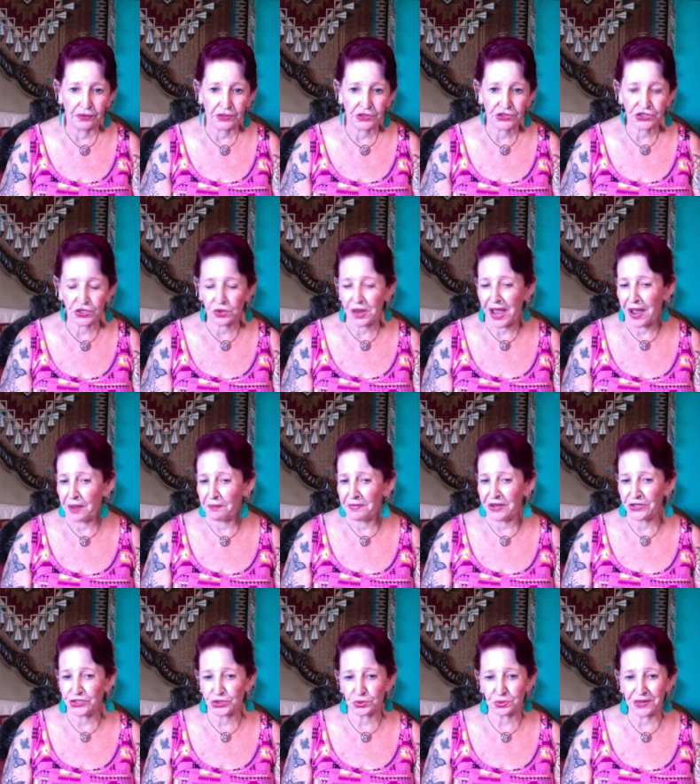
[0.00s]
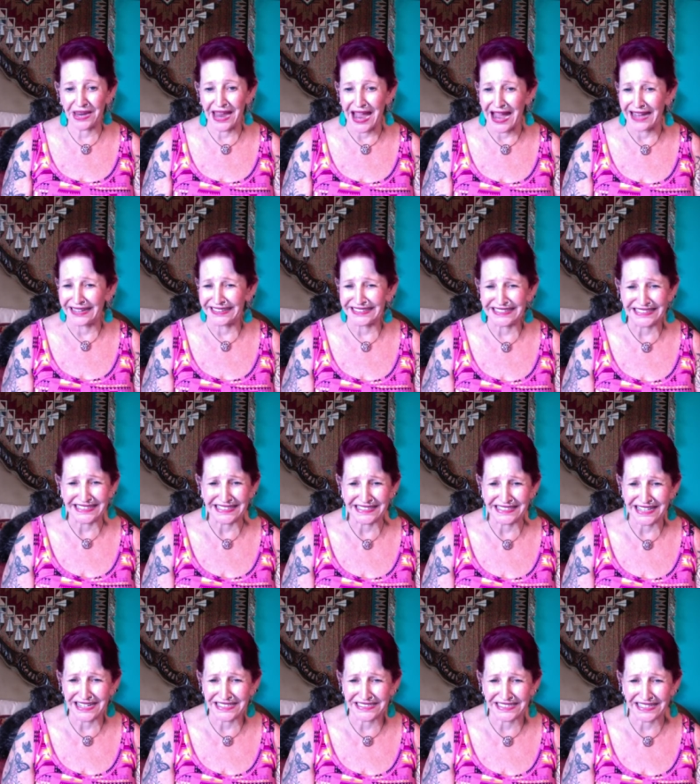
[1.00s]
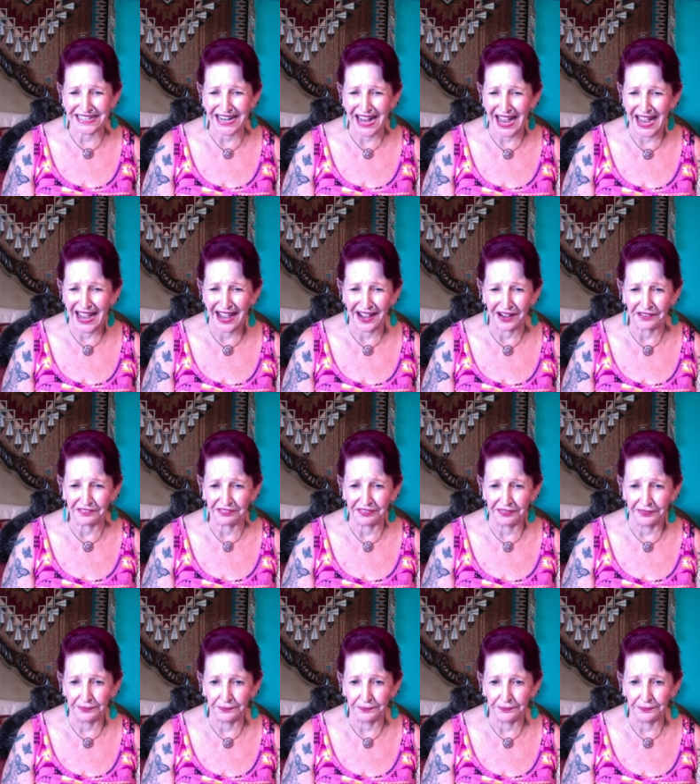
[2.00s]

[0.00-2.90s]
So, how much reality does it have?